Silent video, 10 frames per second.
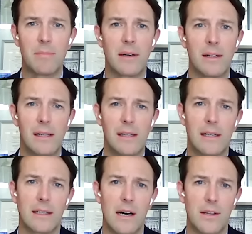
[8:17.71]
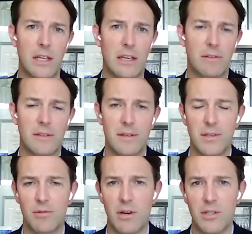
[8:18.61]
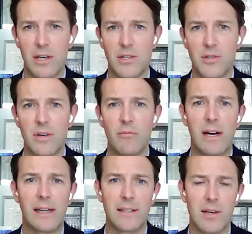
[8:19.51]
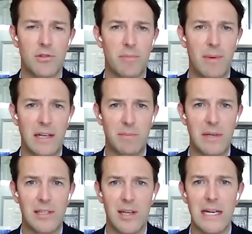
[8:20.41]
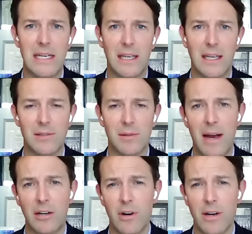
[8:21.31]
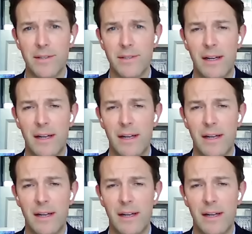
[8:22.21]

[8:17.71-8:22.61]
but I can't think of a situation in history where central banks been tightening into bank runs.